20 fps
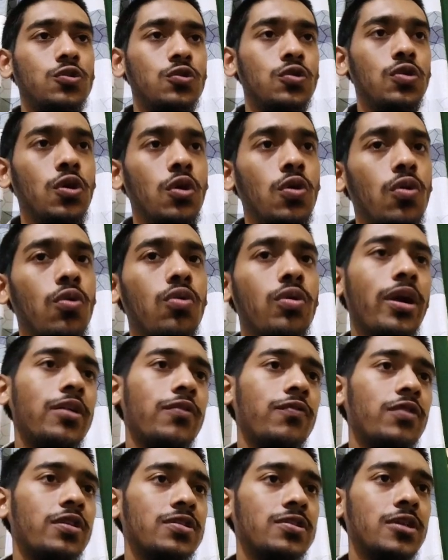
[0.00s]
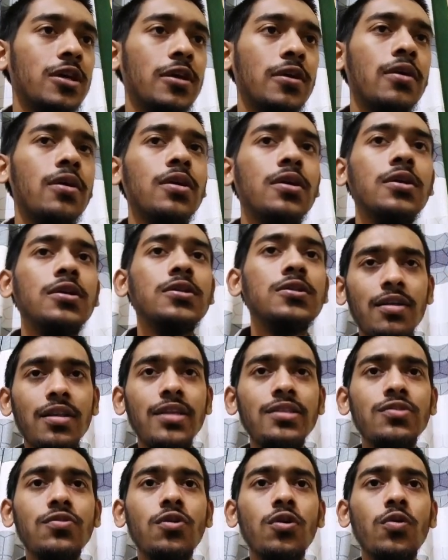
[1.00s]
know, kind of this thing.
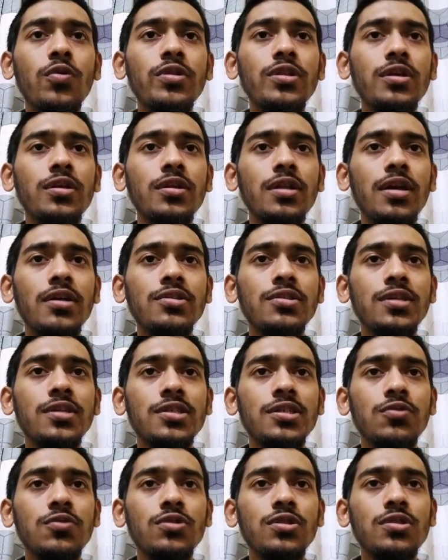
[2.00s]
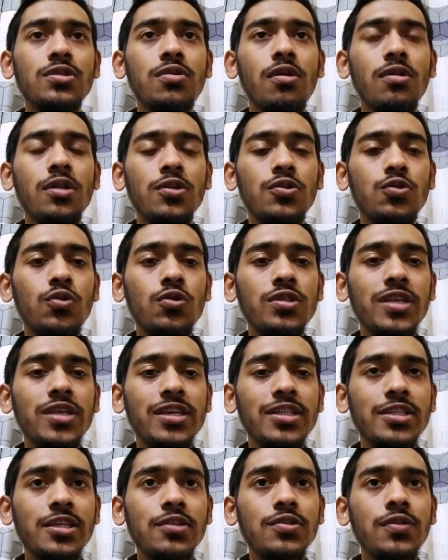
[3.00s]
Let's go with the last section, which is called the tool
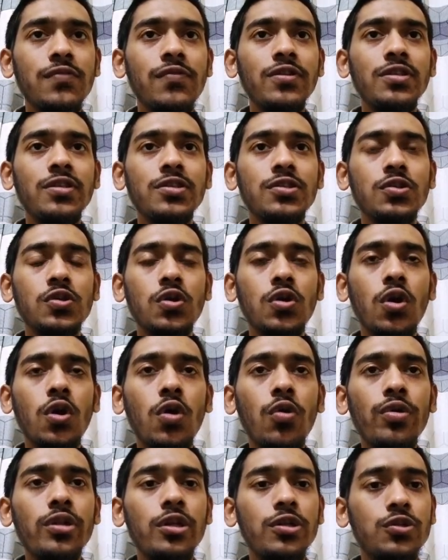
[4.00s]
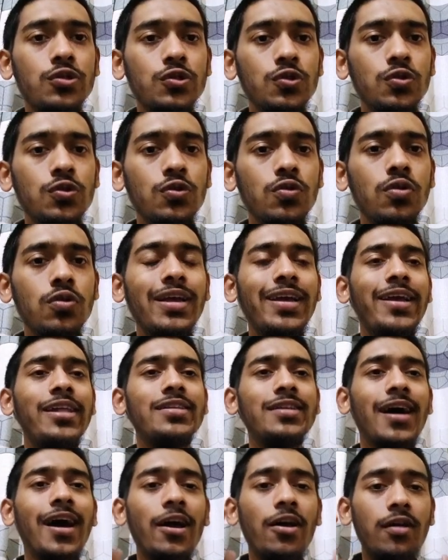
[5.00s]
section. So if I just go with the tool, it's
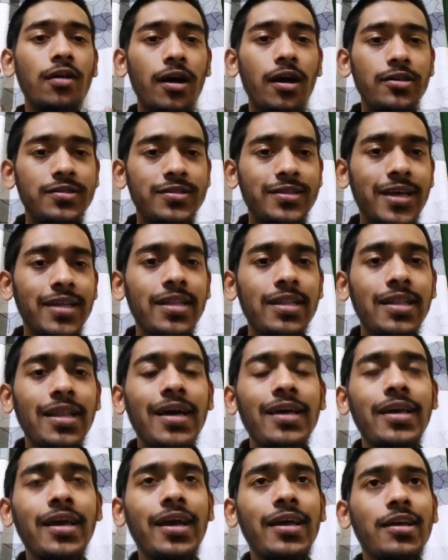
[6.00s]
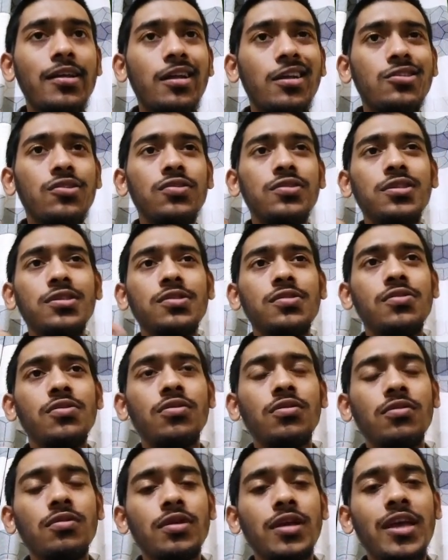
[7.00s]
I say that like I can actually just
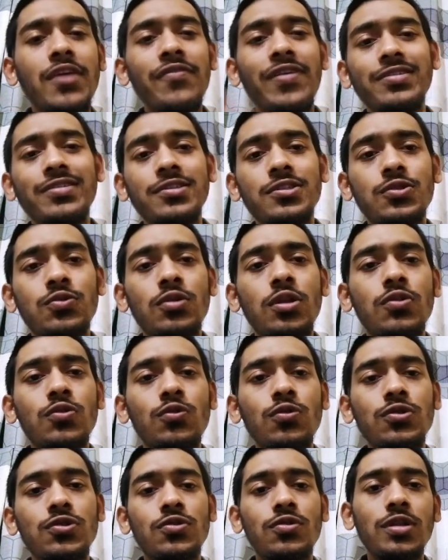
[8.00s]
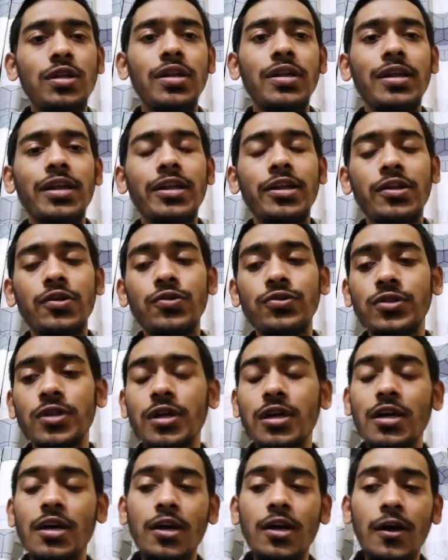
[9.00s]
give access to the tools so that it can use.
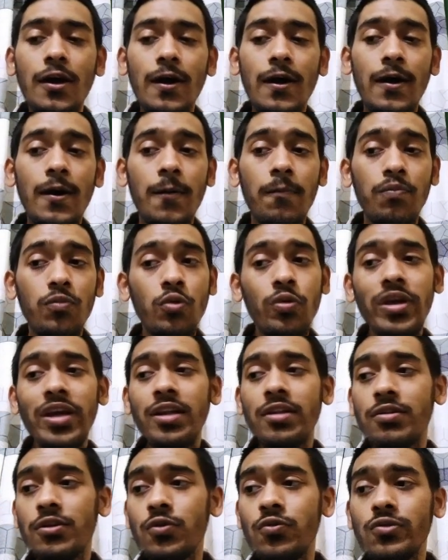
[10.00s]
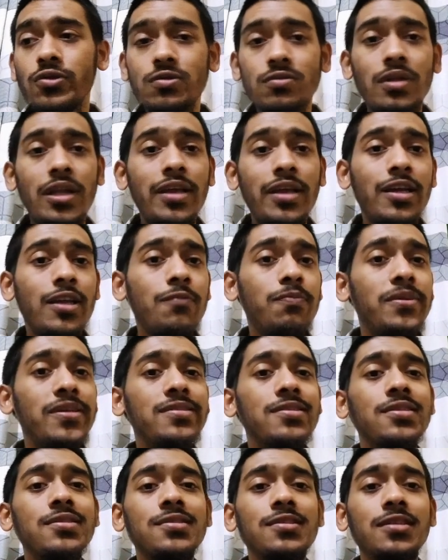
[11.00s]
We can use like in
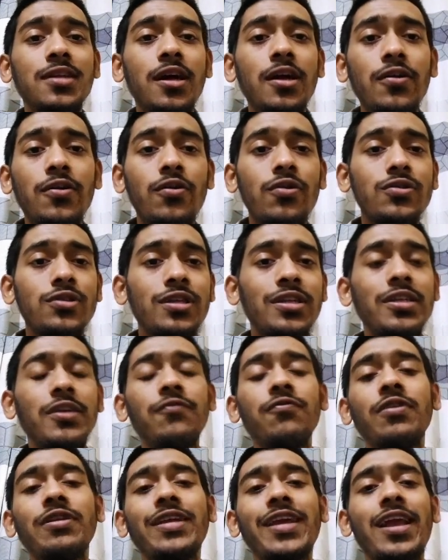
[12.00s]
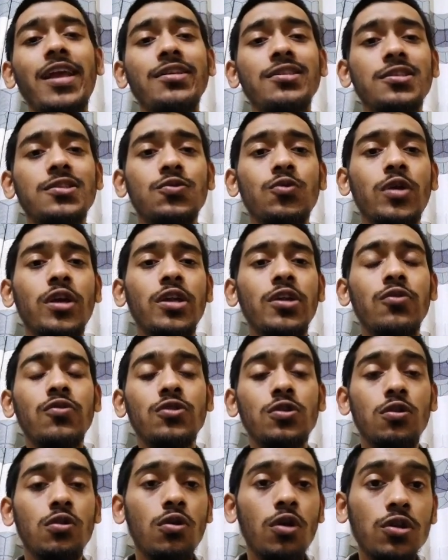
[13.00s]
business scenarios, in different cases we can
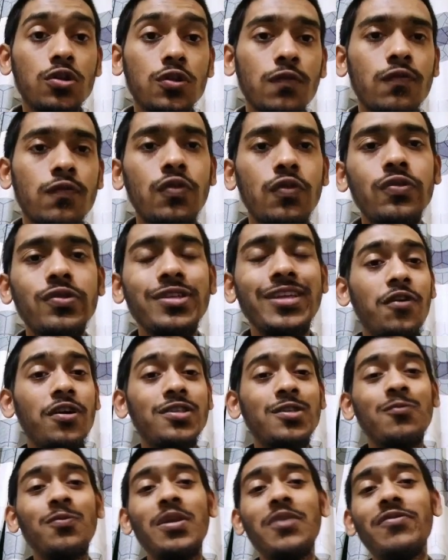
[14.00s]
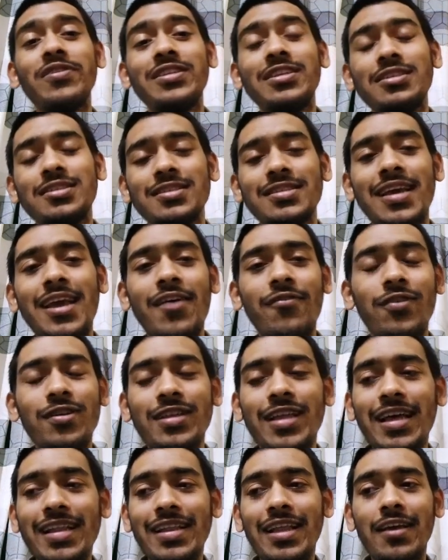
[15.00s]
use lots of tools. For example, if I just say about
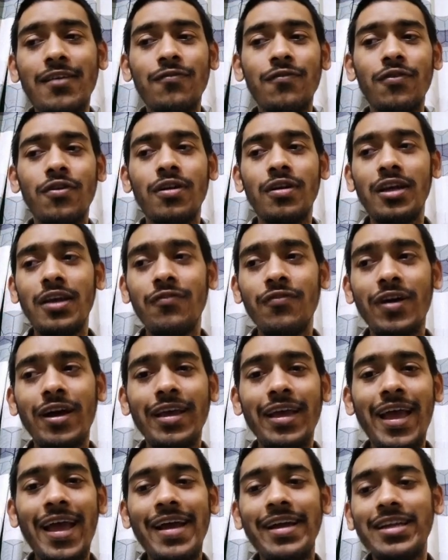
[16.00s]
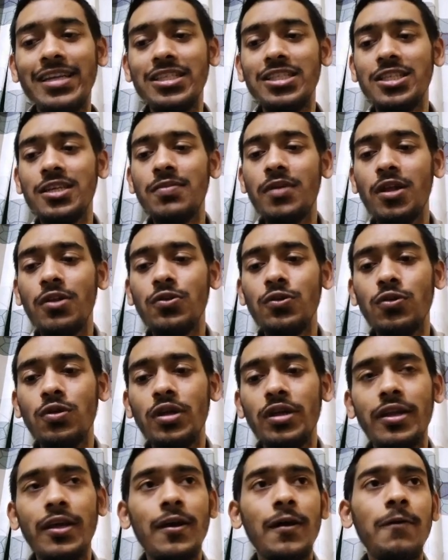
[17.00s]
that, like for if I add a Gmail tool
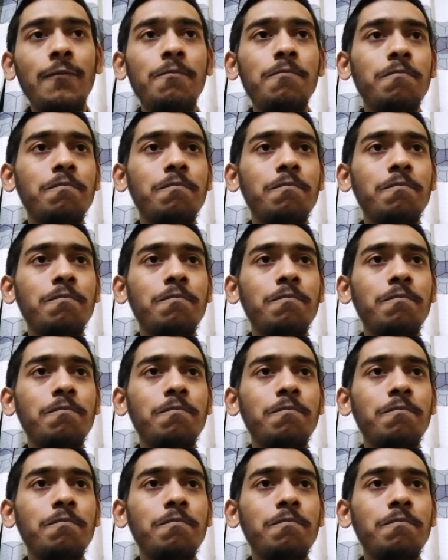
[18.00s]
in here,